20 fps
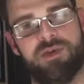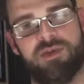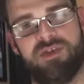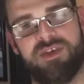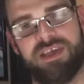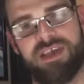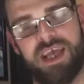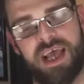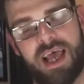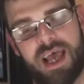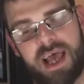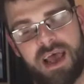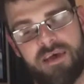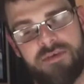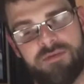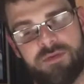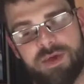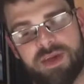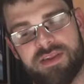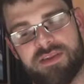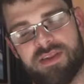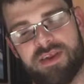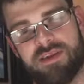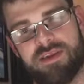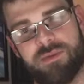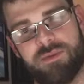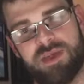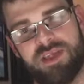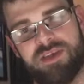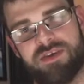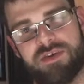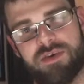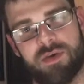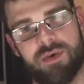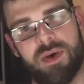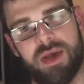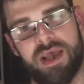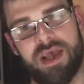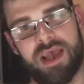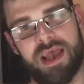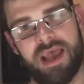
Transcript: to see everything that we do.